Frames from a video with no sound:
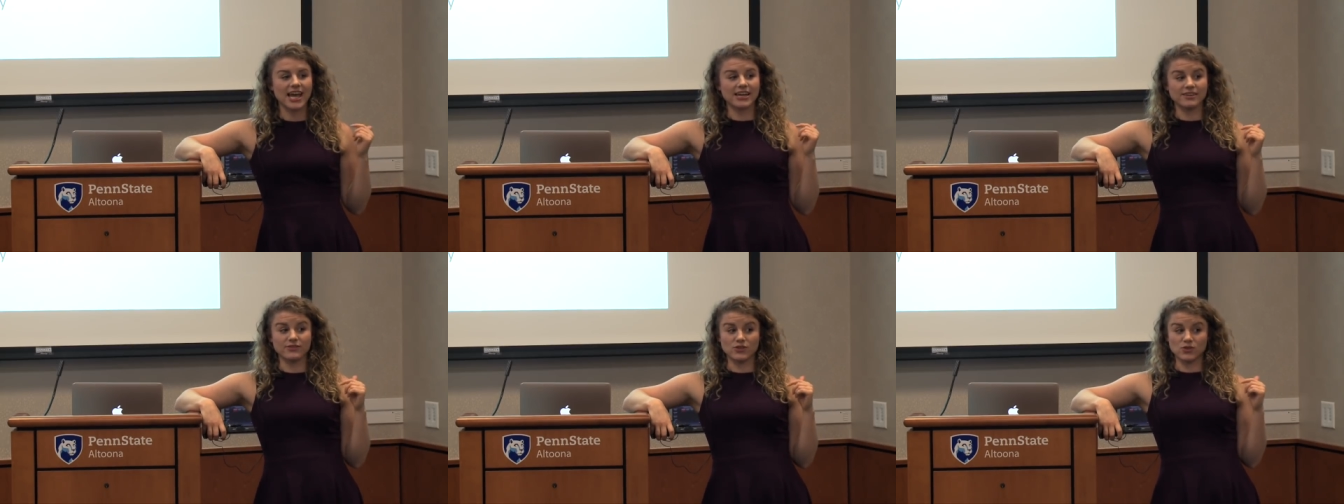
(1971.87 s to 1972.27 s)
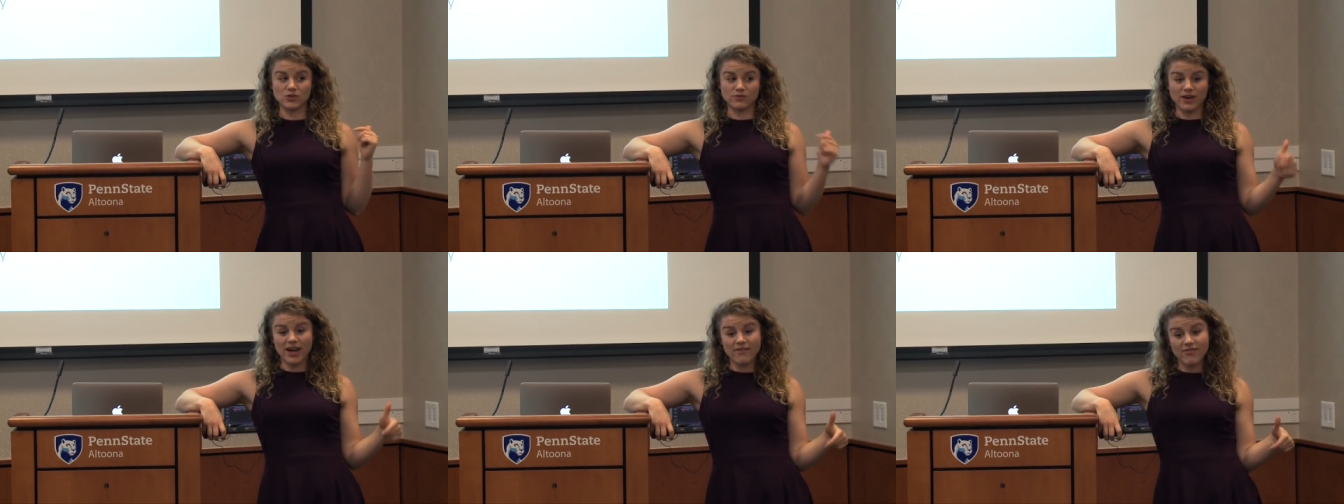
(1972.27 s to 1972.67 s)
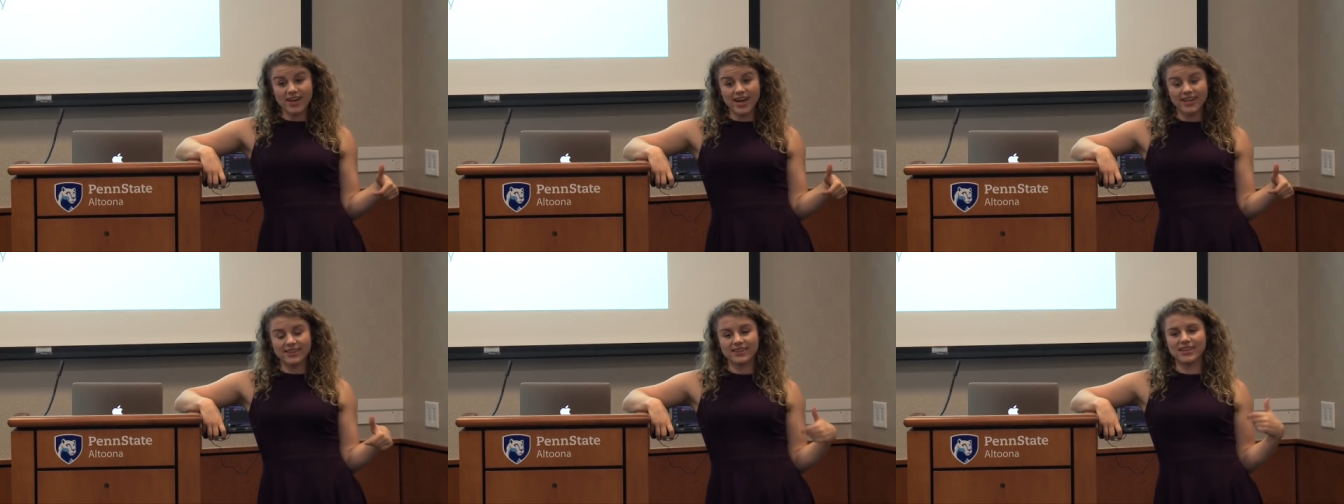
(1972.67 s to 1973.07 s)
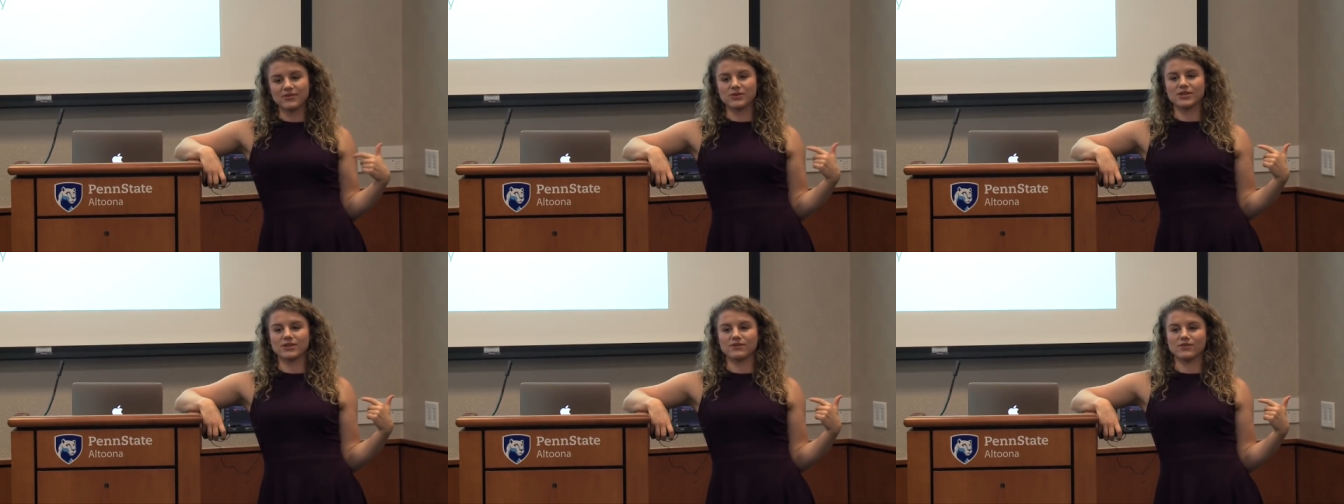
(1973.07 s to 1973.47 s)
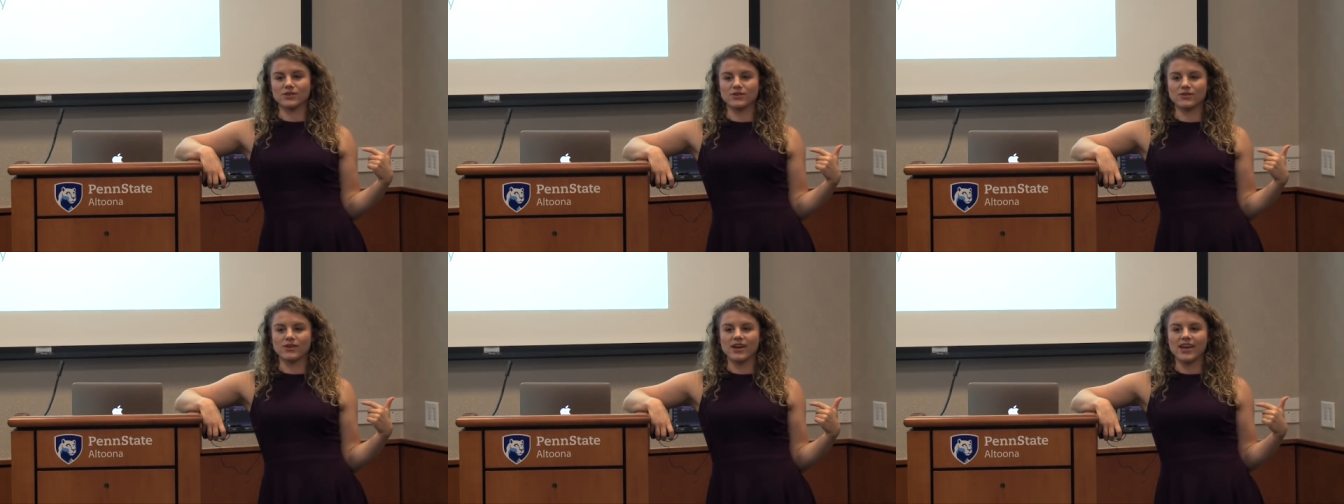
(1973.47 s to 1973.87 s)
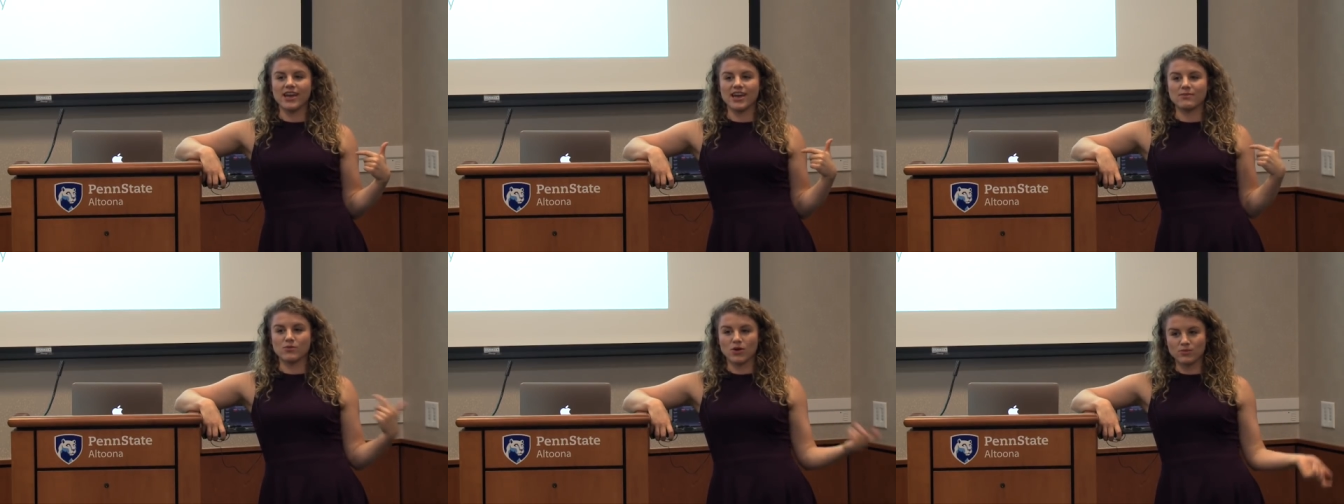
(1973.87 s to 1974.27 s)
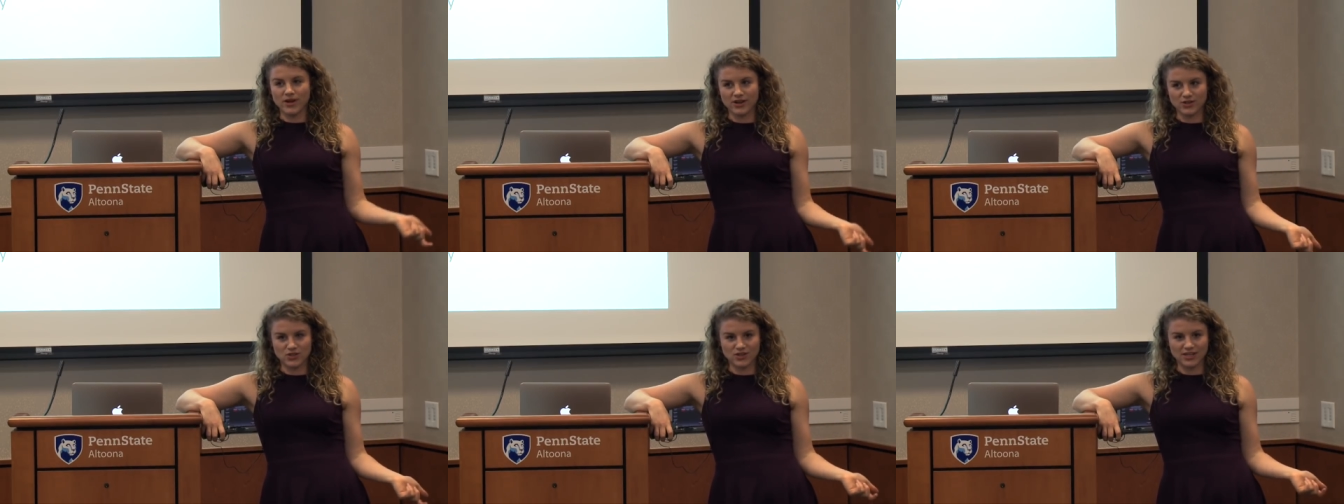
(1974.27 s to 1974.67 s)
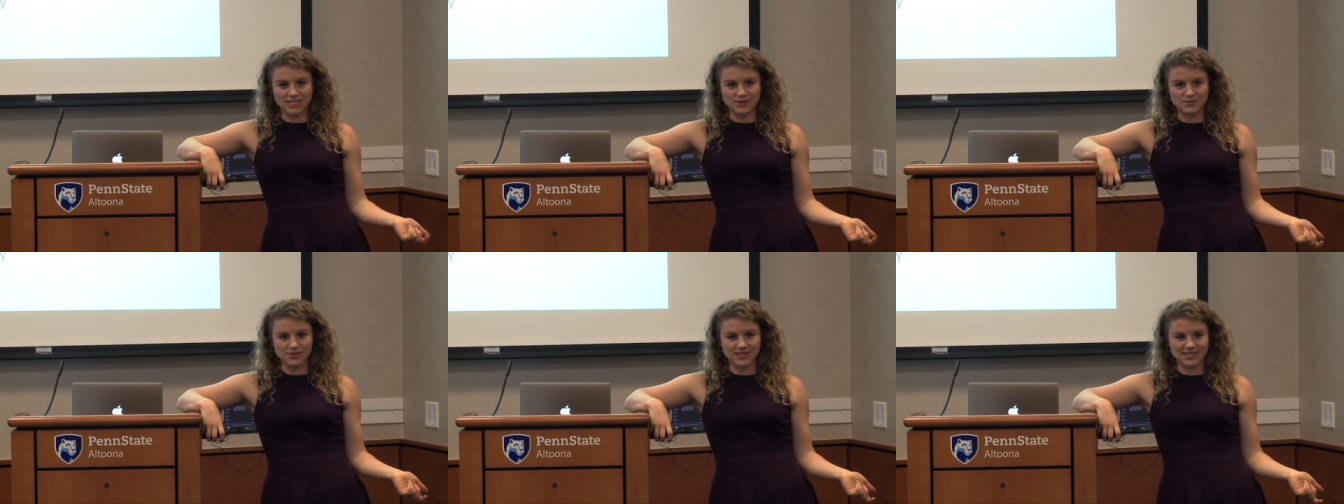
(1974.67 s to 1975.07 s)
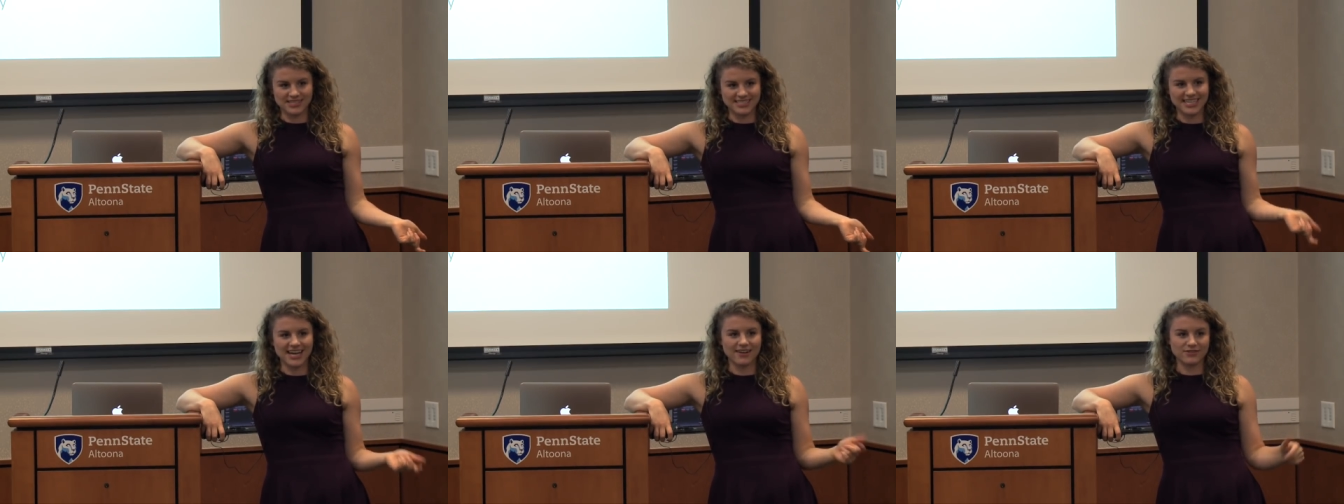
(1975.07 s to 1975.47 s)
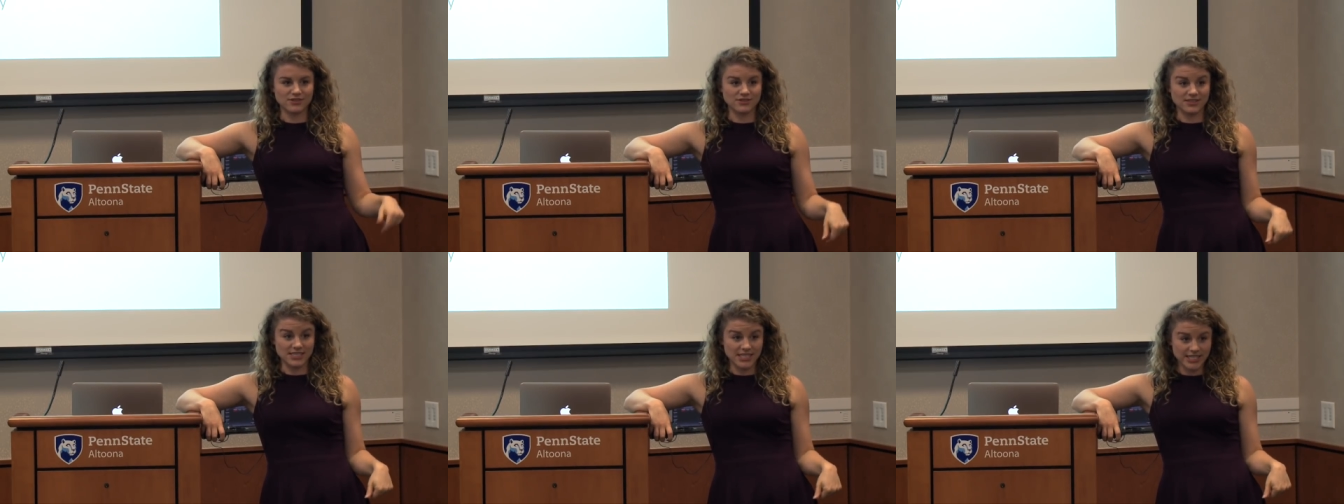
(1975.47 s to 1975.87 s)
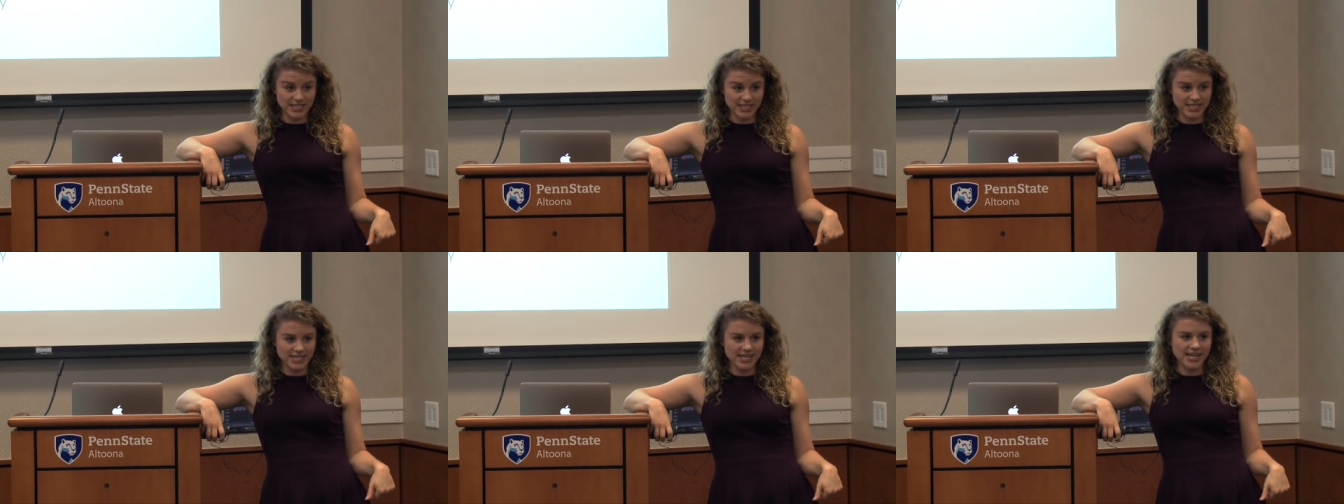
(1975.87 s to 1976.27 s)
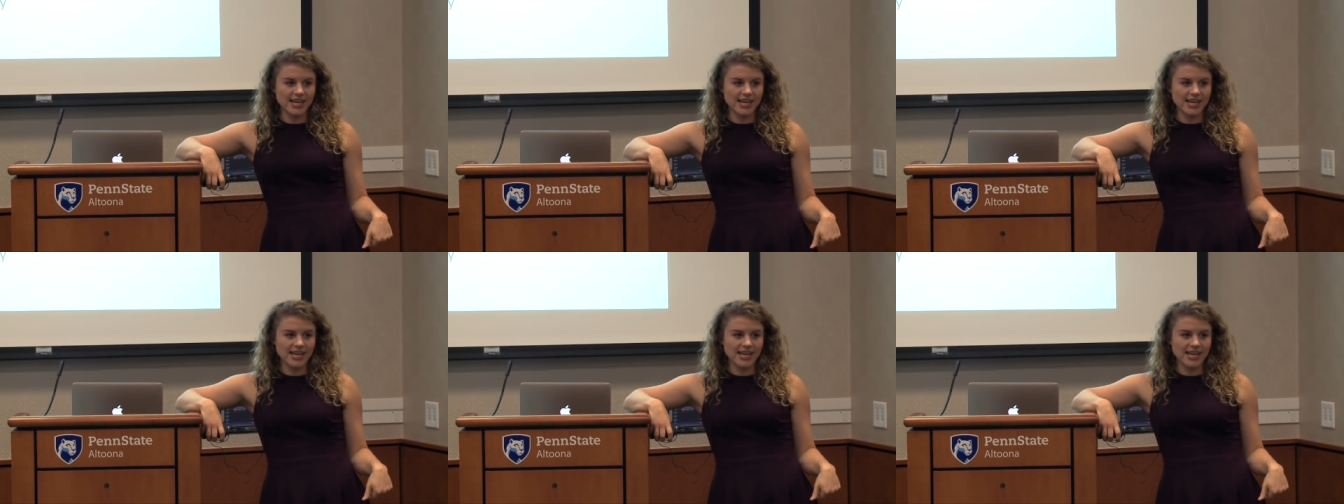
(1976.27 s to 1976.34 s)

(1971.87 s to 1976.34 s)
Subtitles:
and if you survived that, then they would give you a bone marrow transplant after a year,